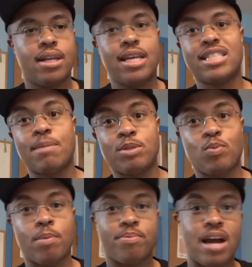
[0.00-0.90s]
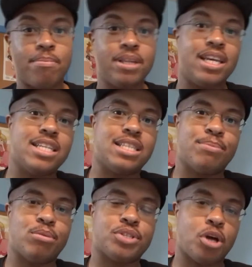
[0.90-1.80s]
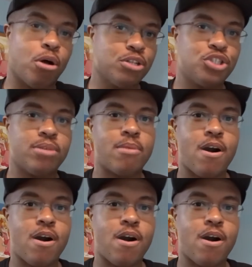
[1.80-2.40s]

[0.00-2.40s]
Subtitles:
Next up is what probably is the most cultured